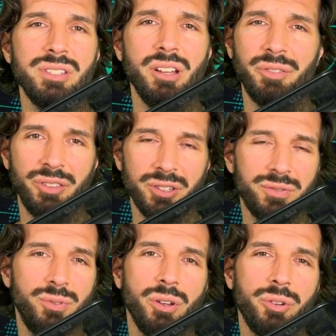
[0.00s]
itself, and
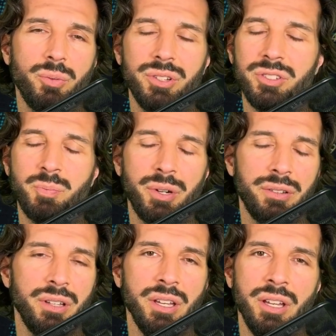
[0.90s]
there's a few other ones,
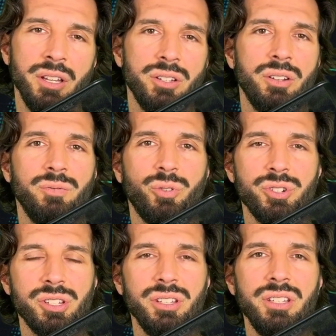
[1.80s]
but
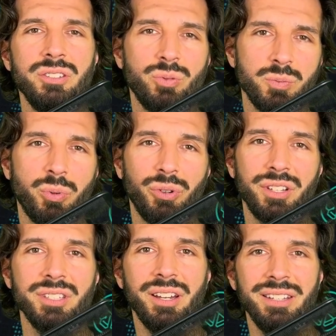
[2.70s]
unfortunately
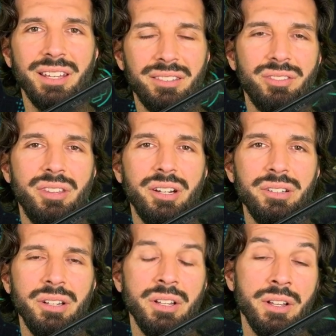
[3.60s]
SwissBorg is not yet
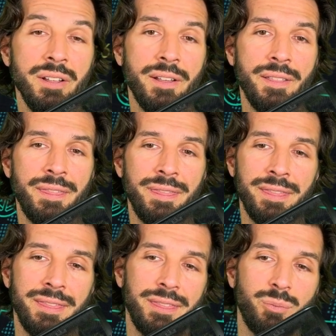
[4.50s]
there.
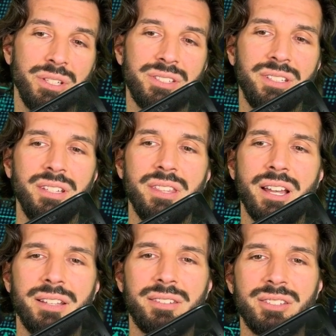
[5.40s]
We see
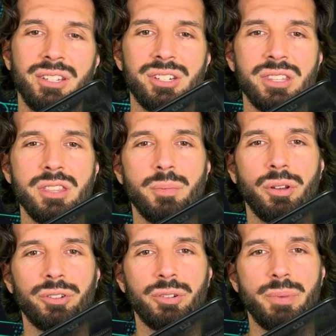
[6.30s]
that essentially the
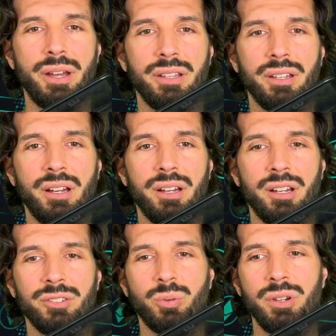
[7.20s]
Borger Bang
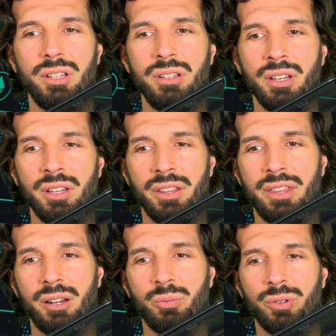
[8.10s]
20,
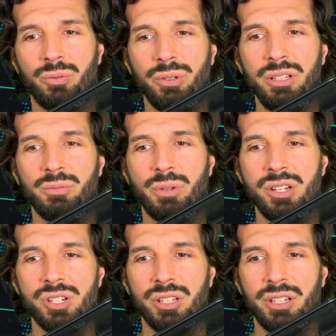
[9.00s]
that we're really
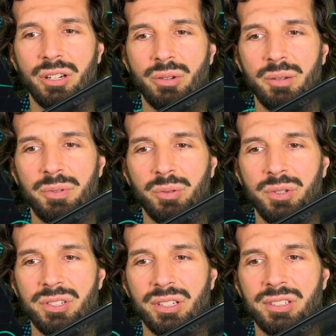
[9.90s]
ranging here, right,
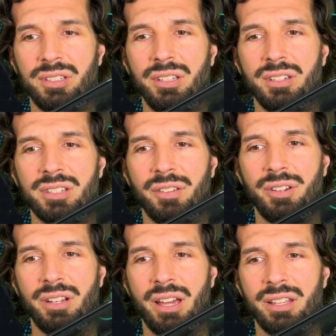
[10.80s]
between
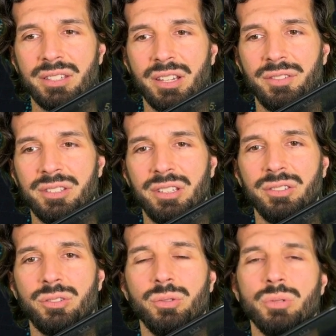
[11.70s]
16.7 and
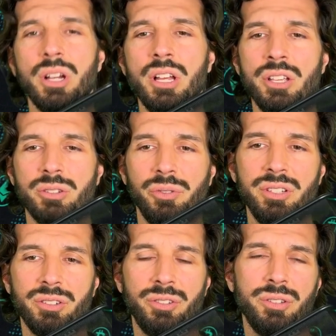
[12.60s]
17.2. So
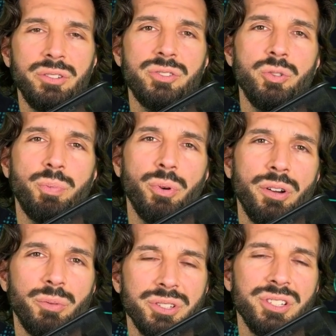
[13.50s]
these are the
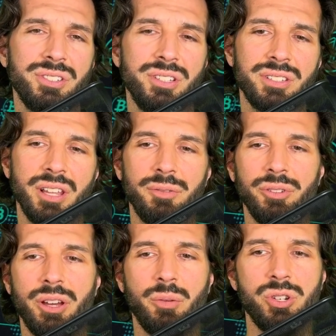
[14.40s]
support and resistance
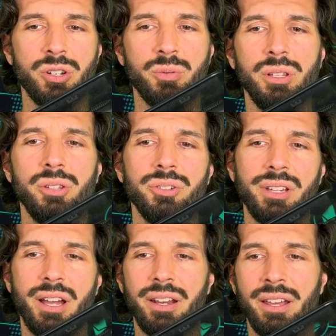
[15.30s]
level that we should really
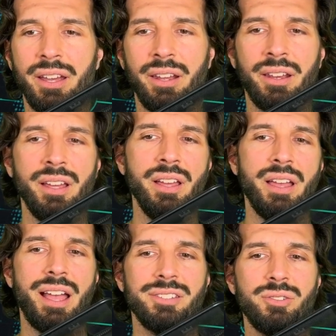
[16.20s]
look at. And
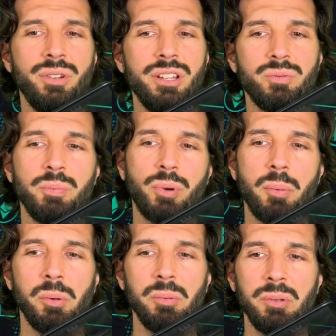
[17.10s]
as soon as we
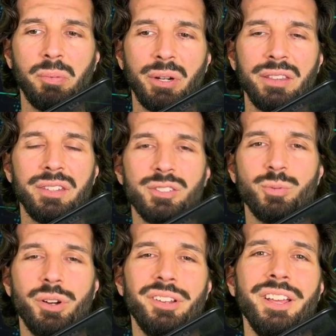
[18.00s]
probably break
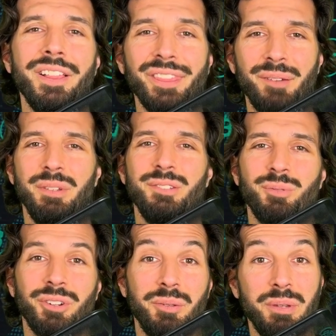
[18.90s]
this one, that
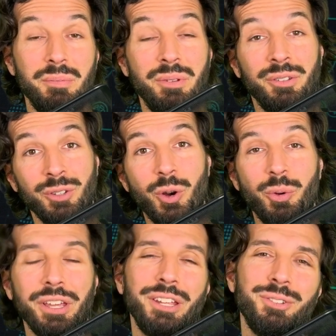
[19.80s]
means we're going to be
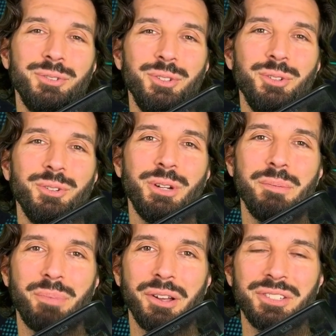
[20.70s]
going into new
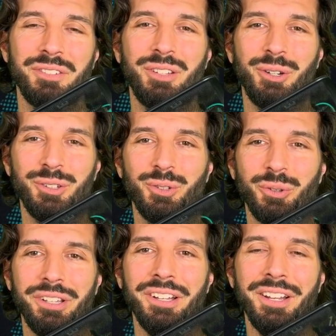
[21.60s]
positive
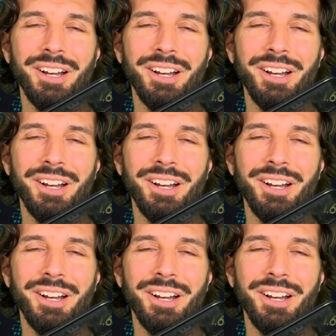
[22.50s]
territory.